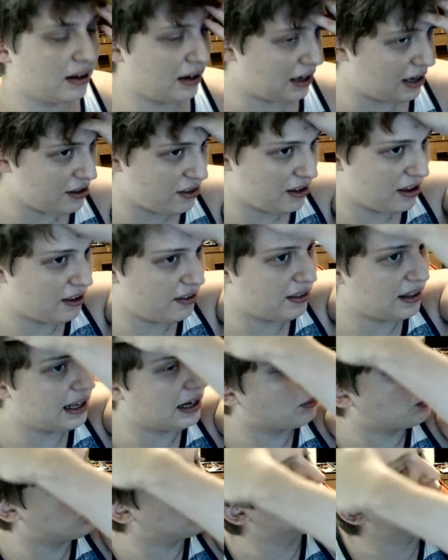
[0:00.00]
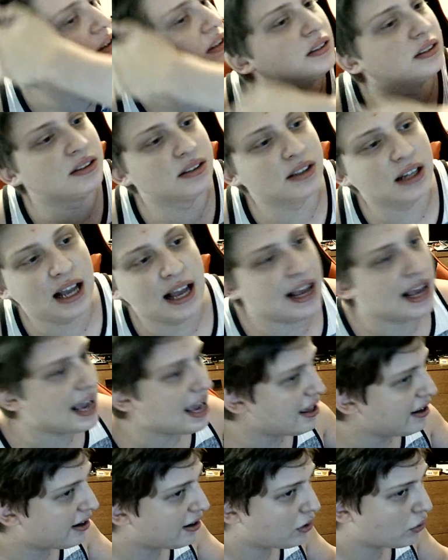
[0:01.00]
And then there was a
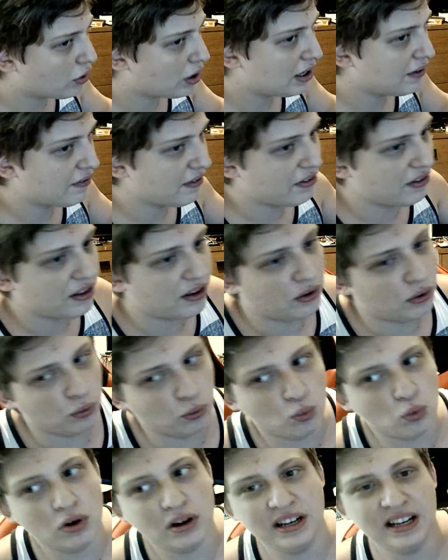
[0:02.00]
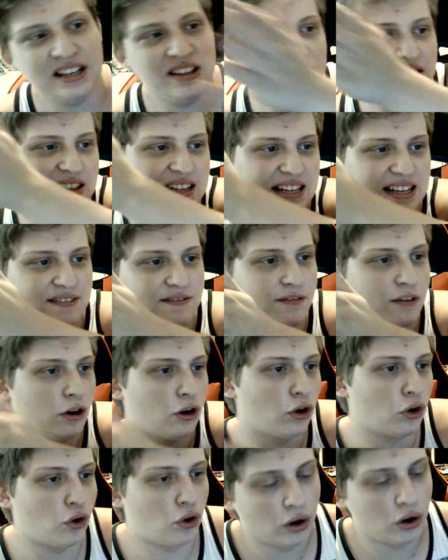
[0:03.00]
hidden grave and then one in the
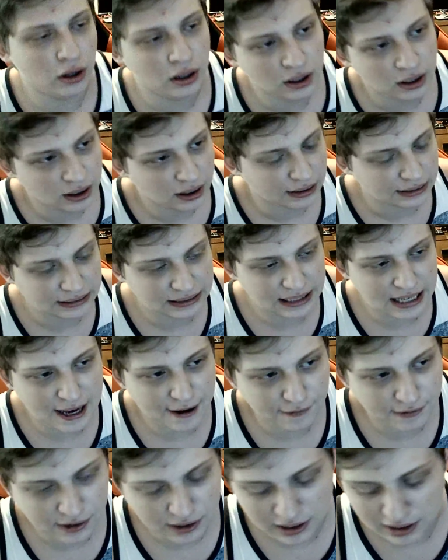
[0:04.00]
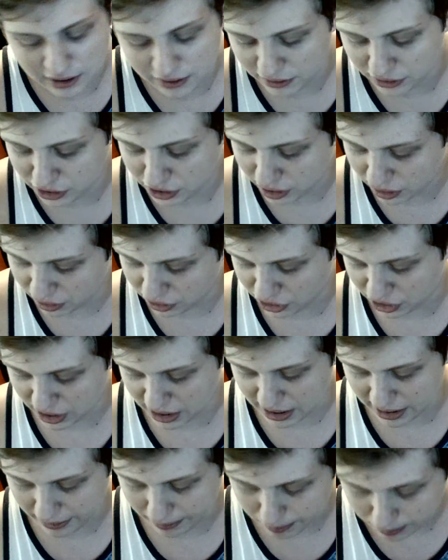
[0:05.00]
far left in Sunshine.